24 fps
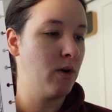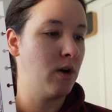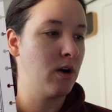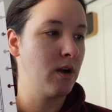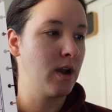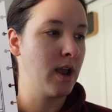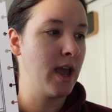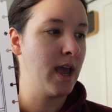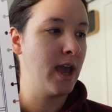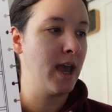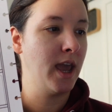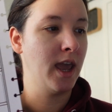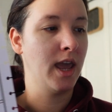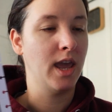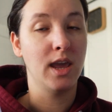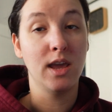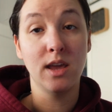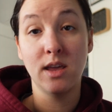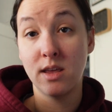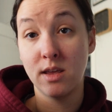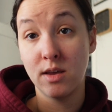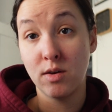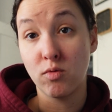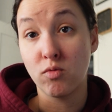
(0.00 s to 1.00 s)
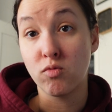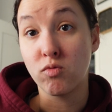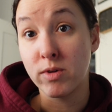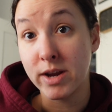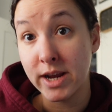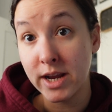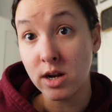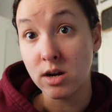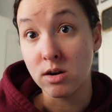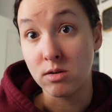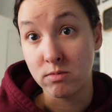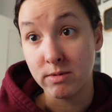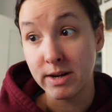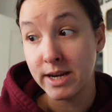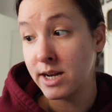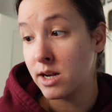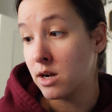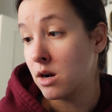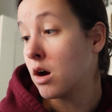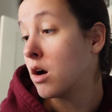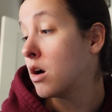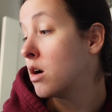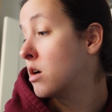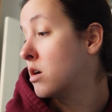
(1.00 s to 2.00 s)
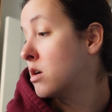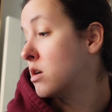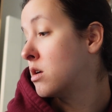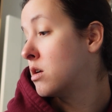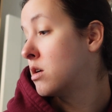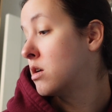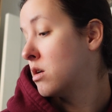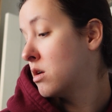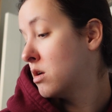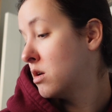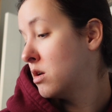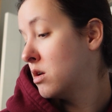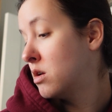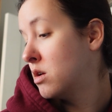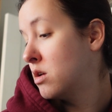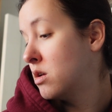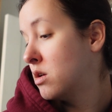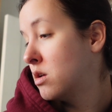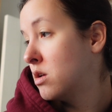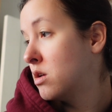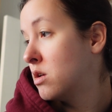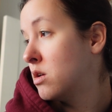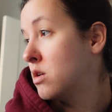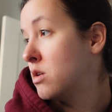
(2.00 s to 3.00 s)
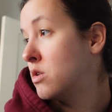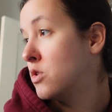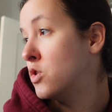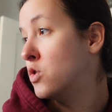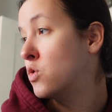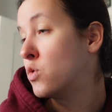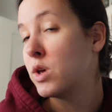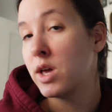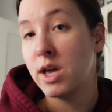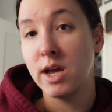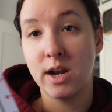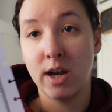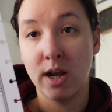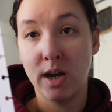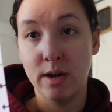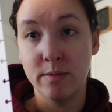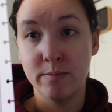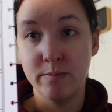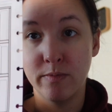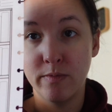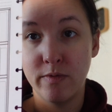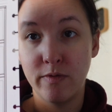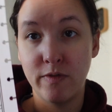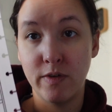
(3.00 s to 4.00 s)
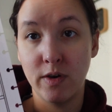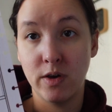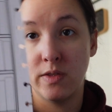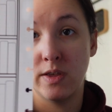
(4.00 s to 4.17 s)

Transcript: a reader, you can fill